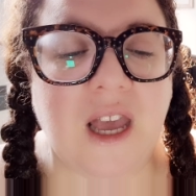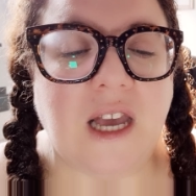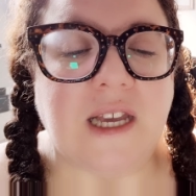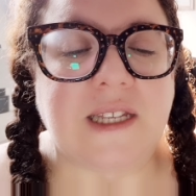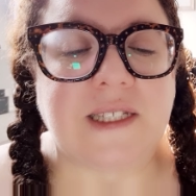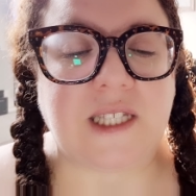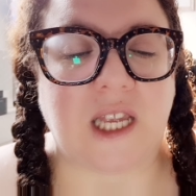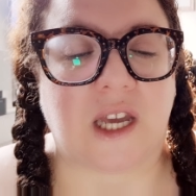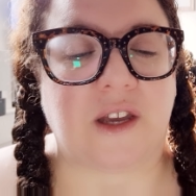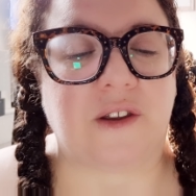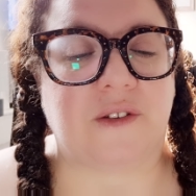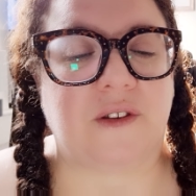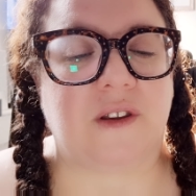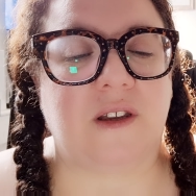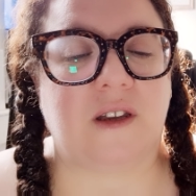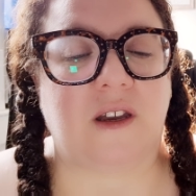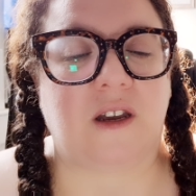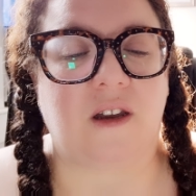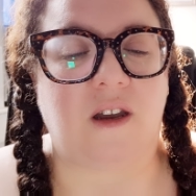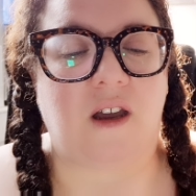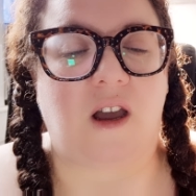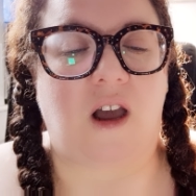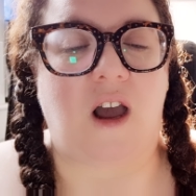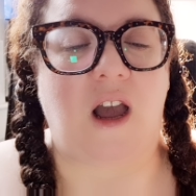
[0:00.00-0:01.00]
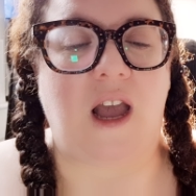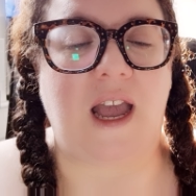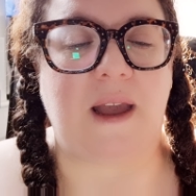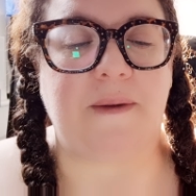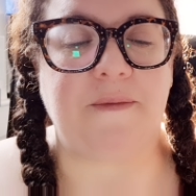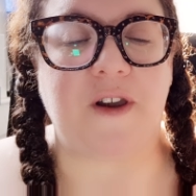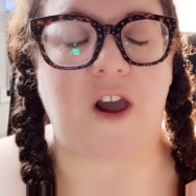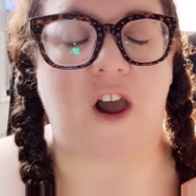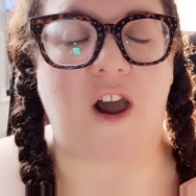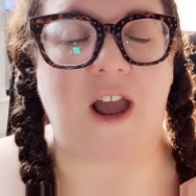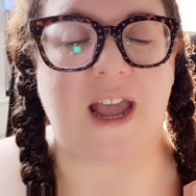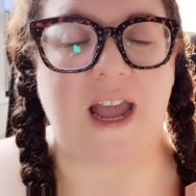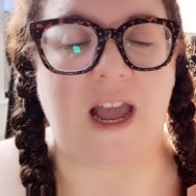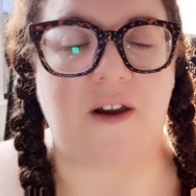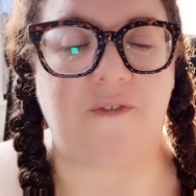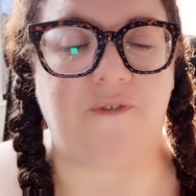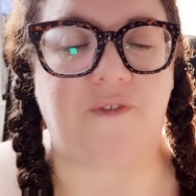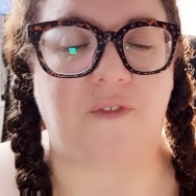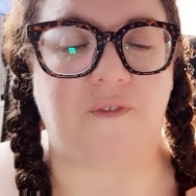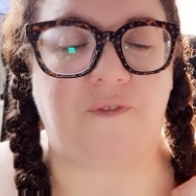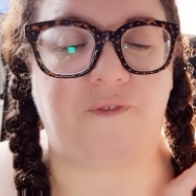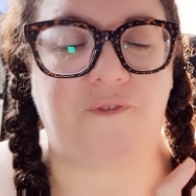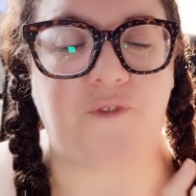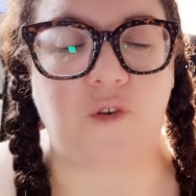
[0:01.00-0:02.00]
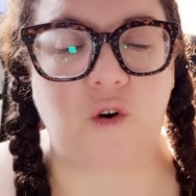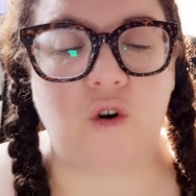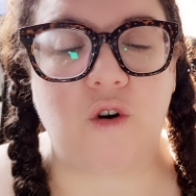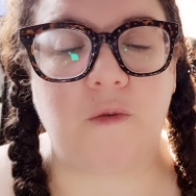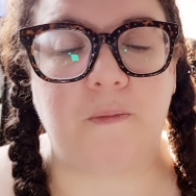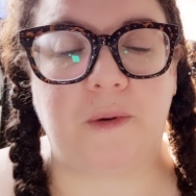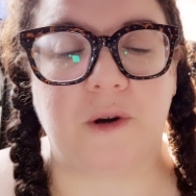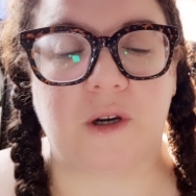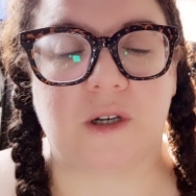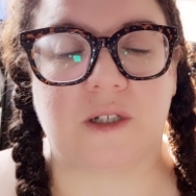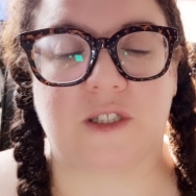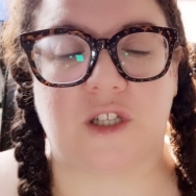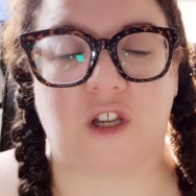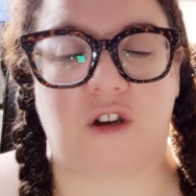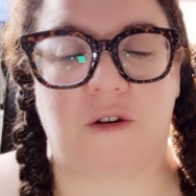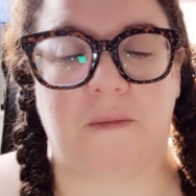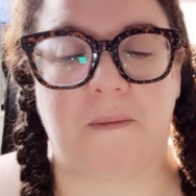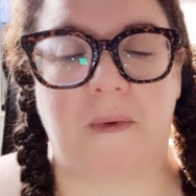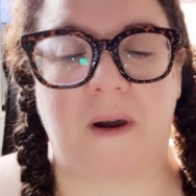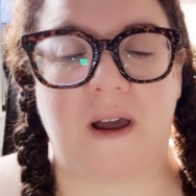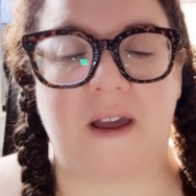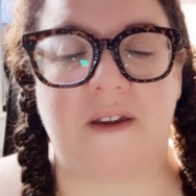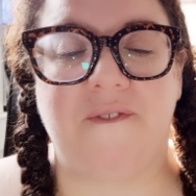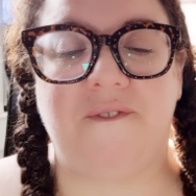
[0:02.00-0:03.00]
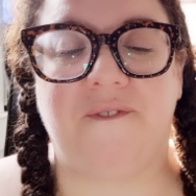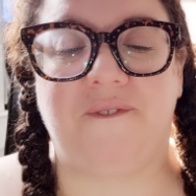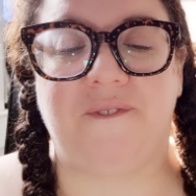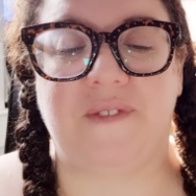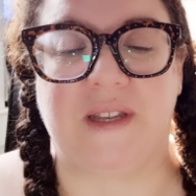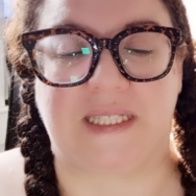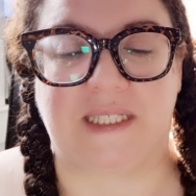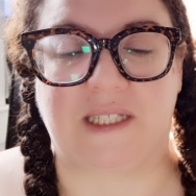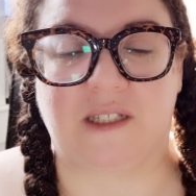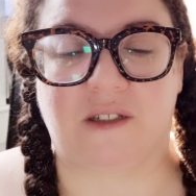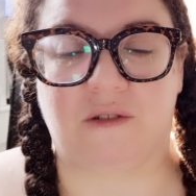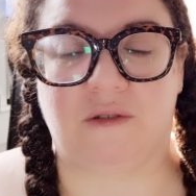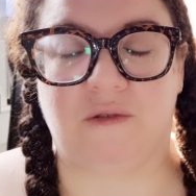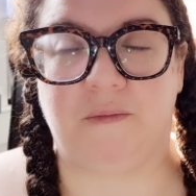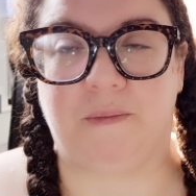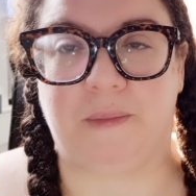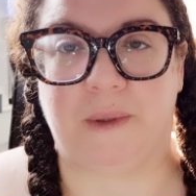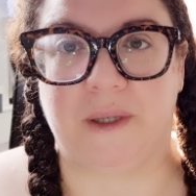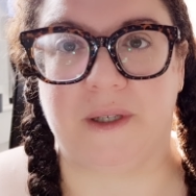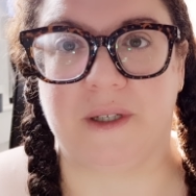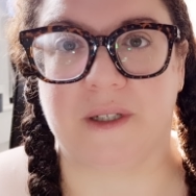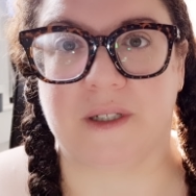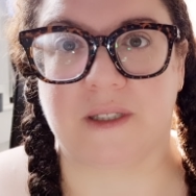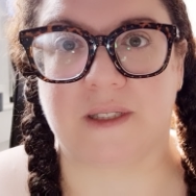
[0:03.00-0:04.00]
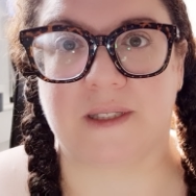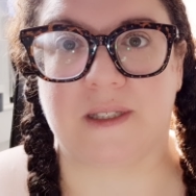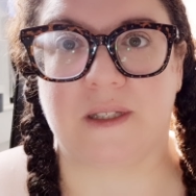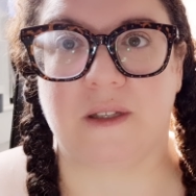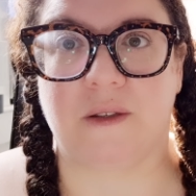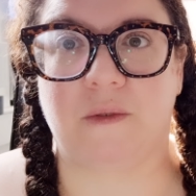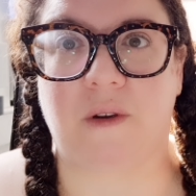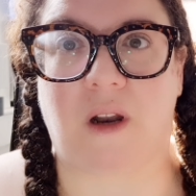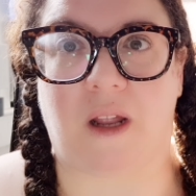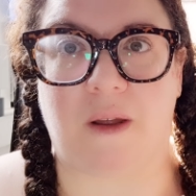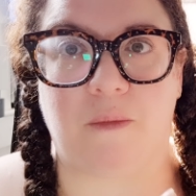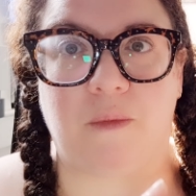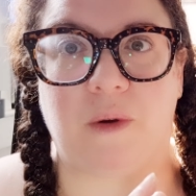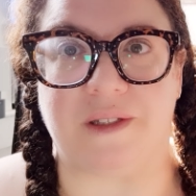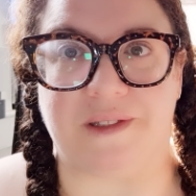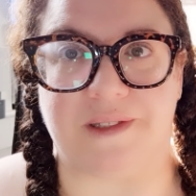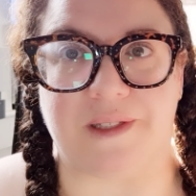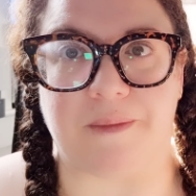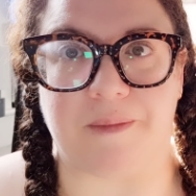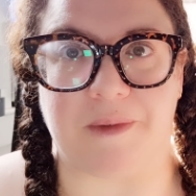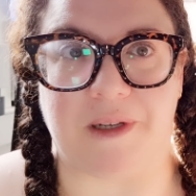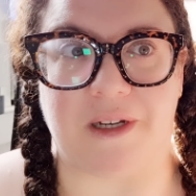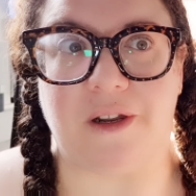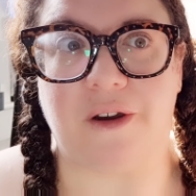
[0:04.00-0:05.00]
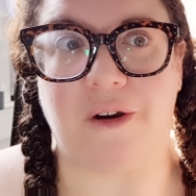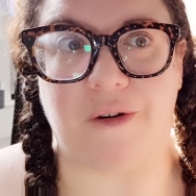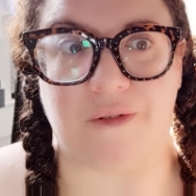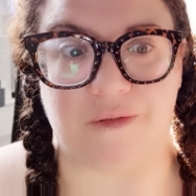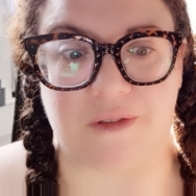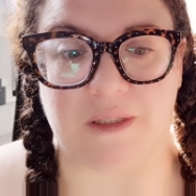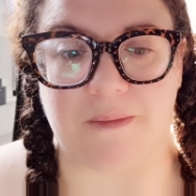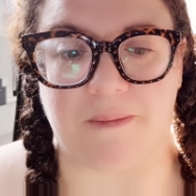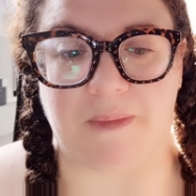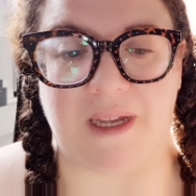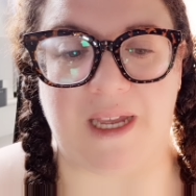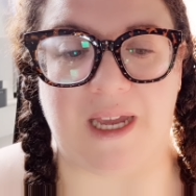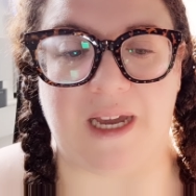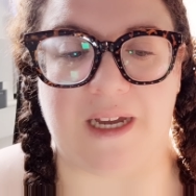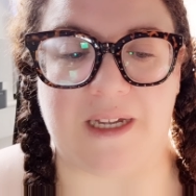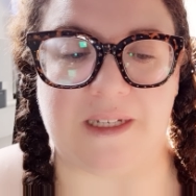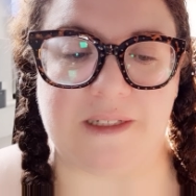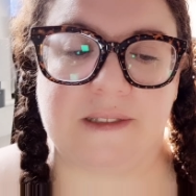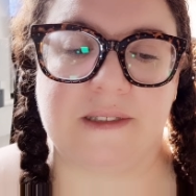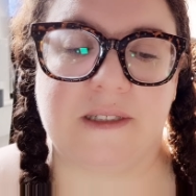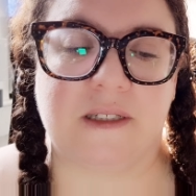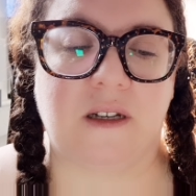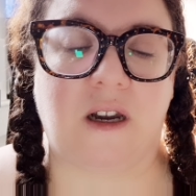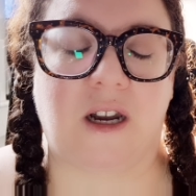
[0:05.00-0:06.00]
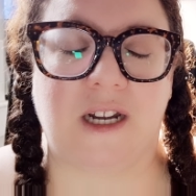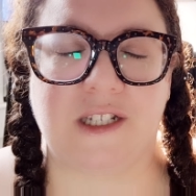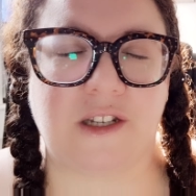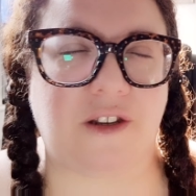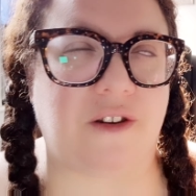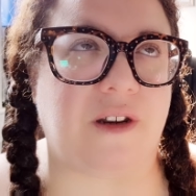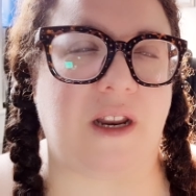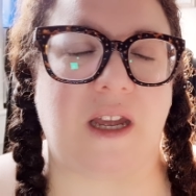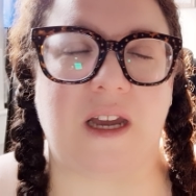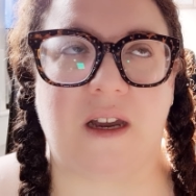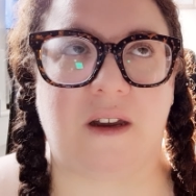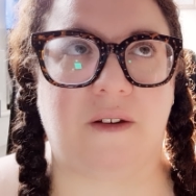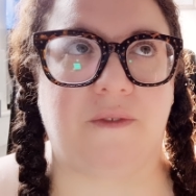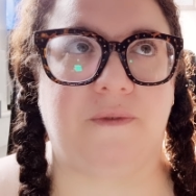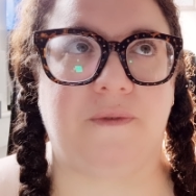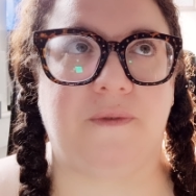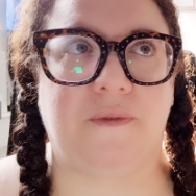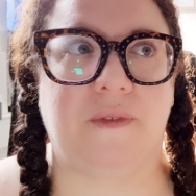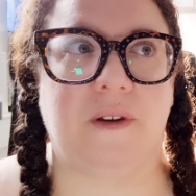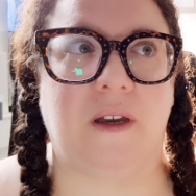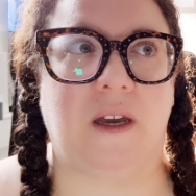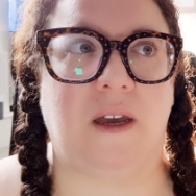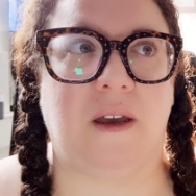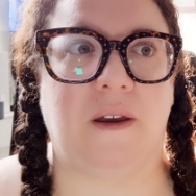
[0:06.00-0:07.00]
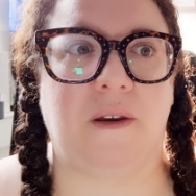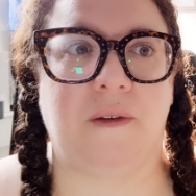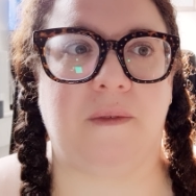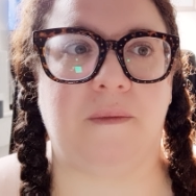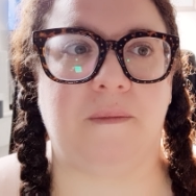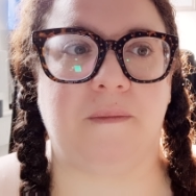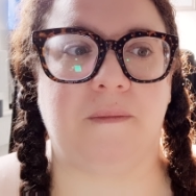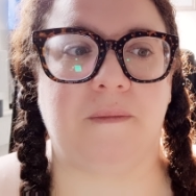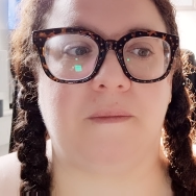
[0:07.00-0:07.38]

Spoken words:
So I have 4 books on my physical books, like ones I'm going to hold in my hand. I don't have a